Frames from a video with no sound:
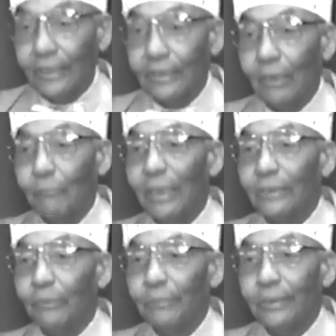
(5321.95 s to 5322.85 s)
come
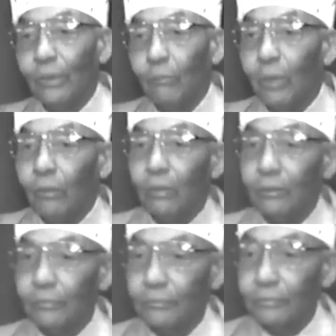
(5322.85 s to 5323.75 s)
back to me no
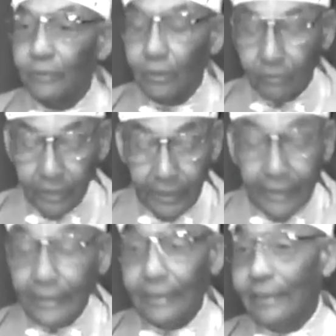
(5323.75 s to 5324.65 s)
more.
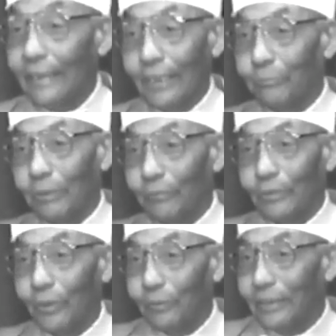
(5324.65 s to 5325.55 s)
He didn't ask me
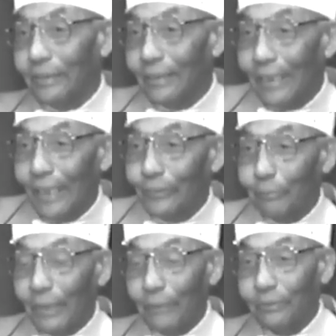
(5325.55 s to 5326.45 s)
for no legalized
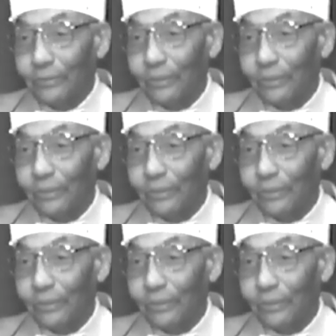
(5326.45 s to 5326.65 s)
papers.